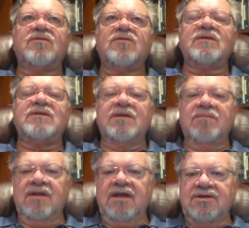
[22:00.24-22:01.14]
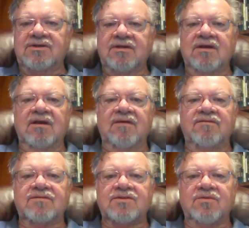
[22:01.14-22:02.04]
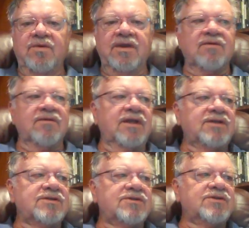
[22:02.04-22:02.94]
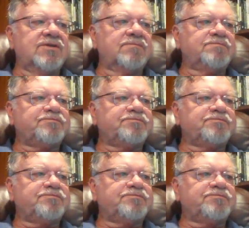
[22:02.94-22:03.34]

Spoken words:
through intimidation of weaker nations.